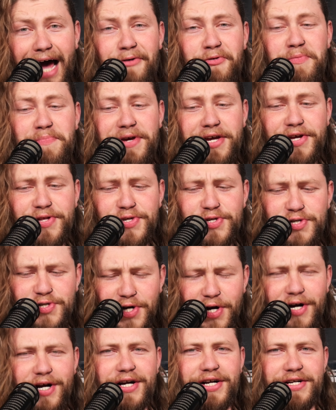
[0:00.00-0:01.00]
would be
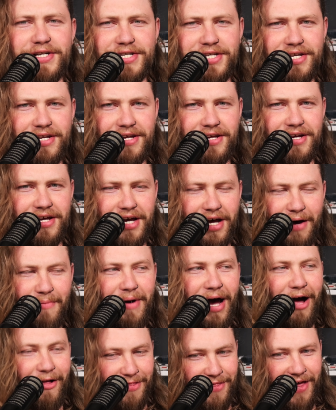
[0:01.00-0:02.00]
concerned
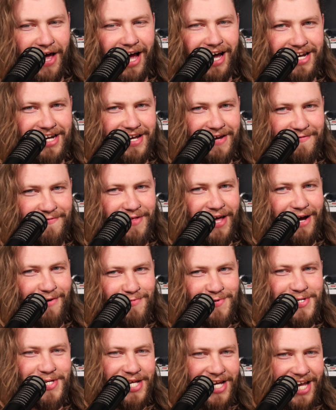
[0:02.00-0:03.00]
about that if that was the